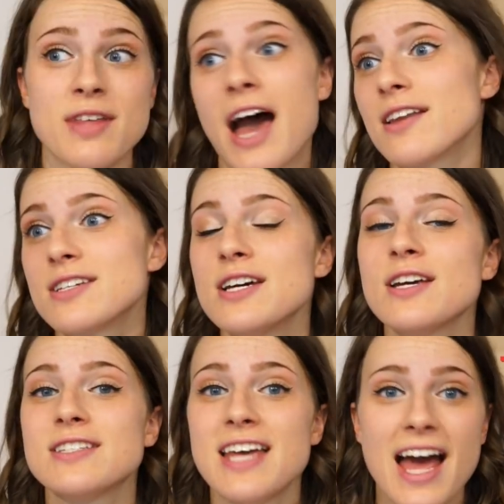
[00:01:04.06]
that
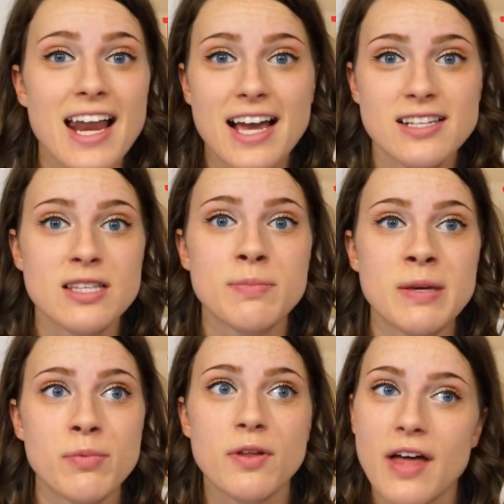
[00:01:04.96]
10x the
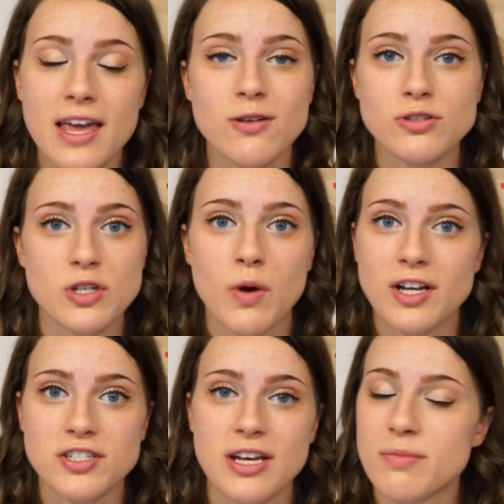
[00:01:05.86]
people that usually
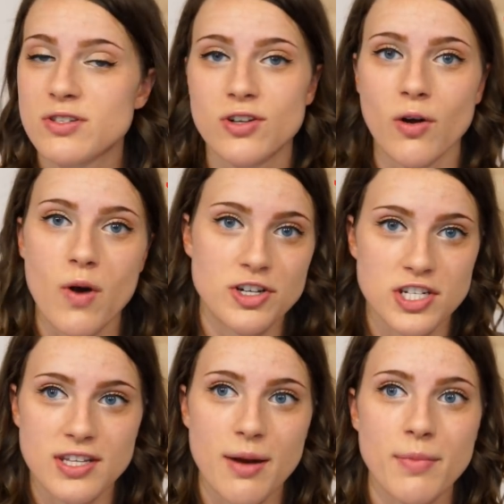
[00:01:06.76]
watch them start
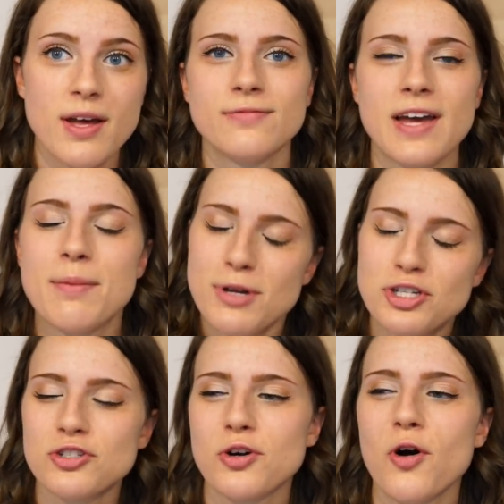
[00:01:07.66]
watching them.
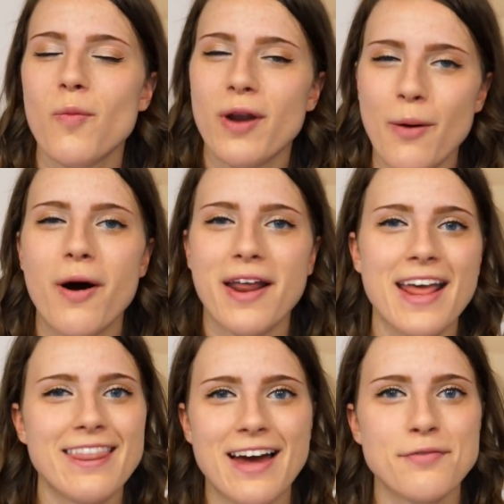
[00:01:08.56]
Ambitious goal, but I wanna
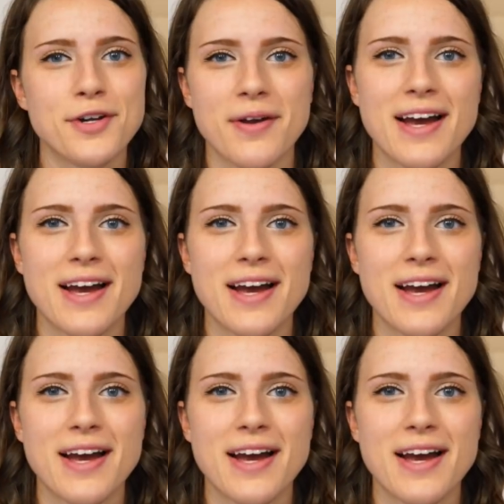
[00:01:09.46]
hit that for you